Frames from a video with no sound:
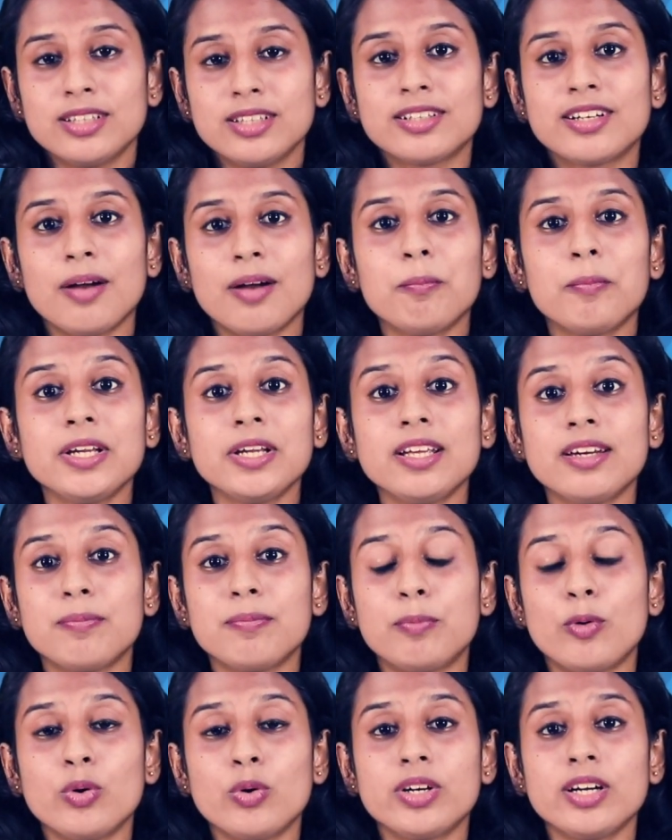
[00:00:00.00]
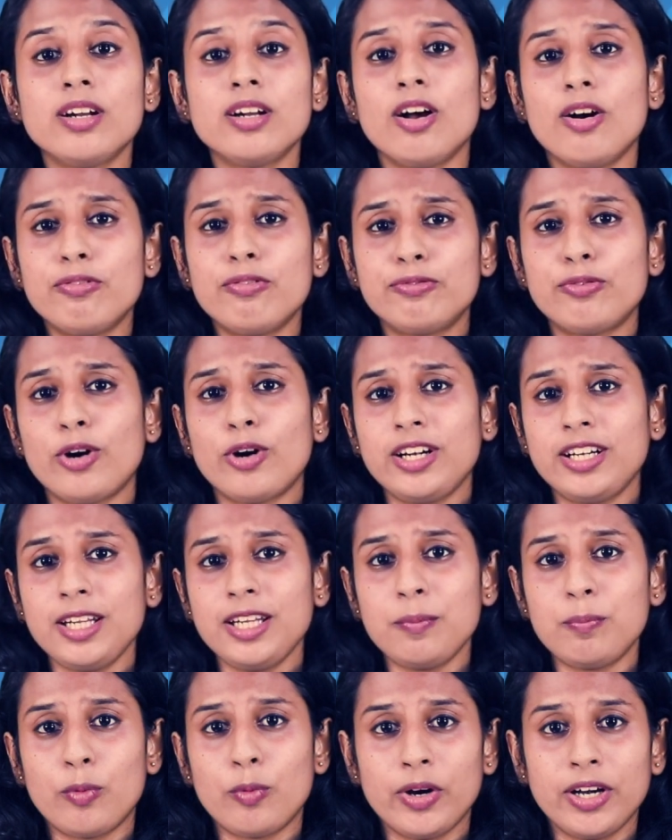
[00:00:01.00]
the company reported a
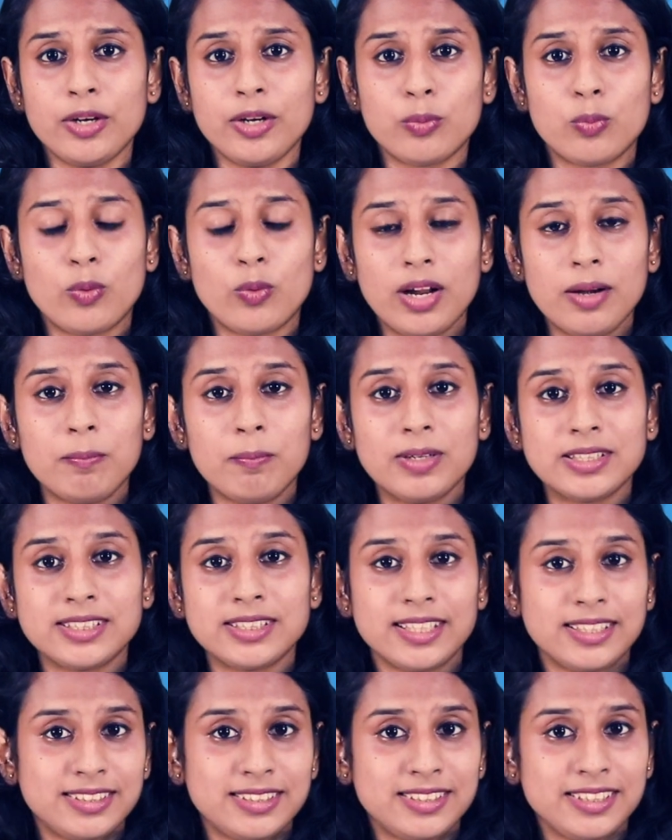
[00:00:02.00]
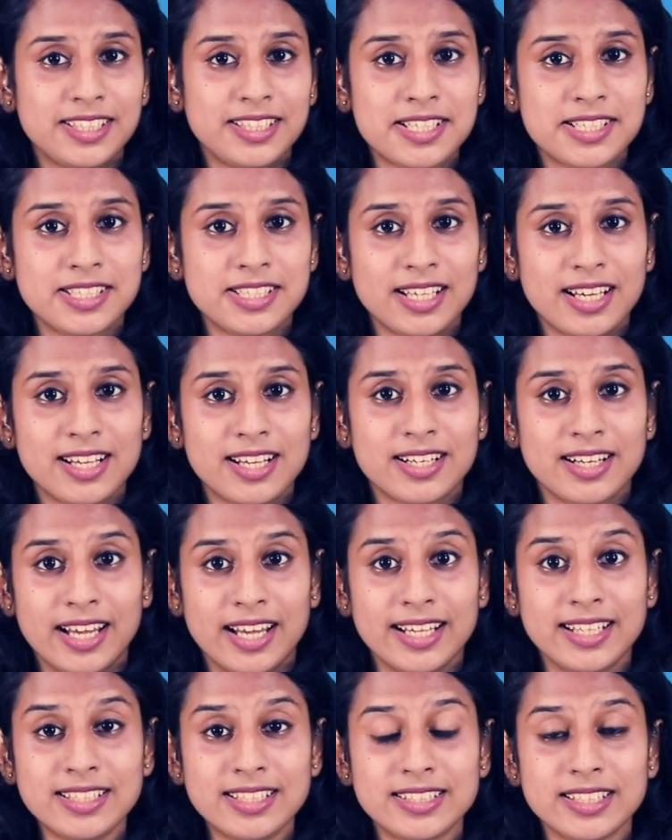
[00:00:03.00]
40.1% CAGR
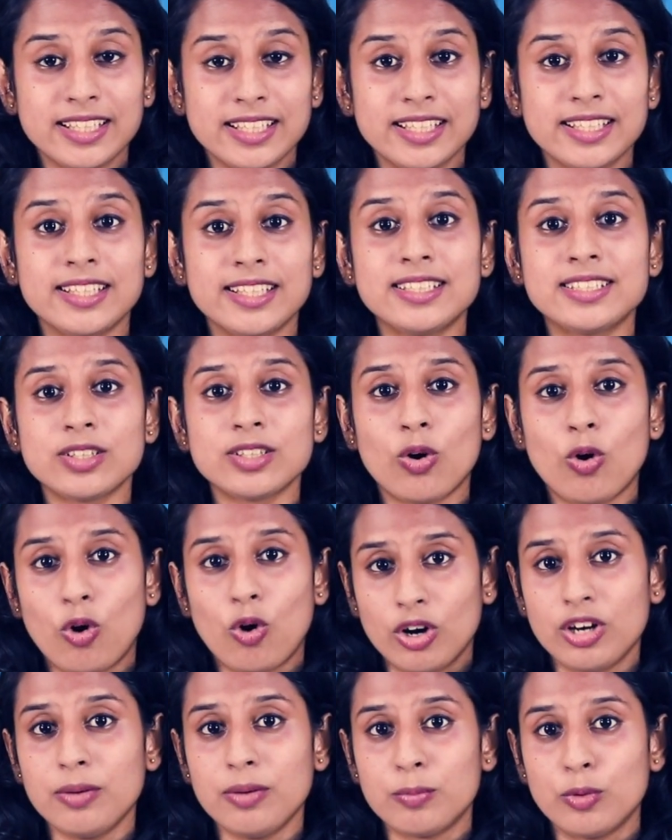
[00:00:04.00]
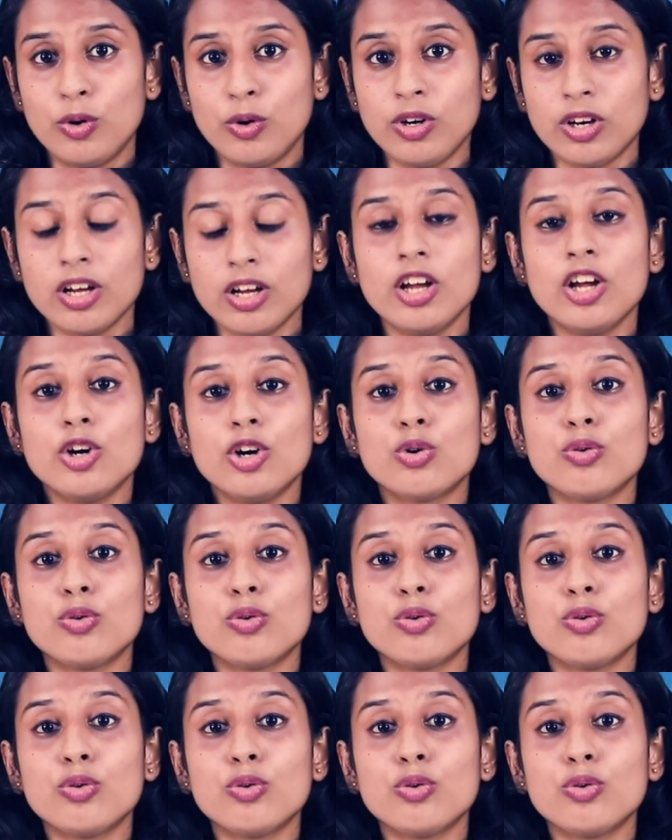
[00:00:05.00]
rise in its order book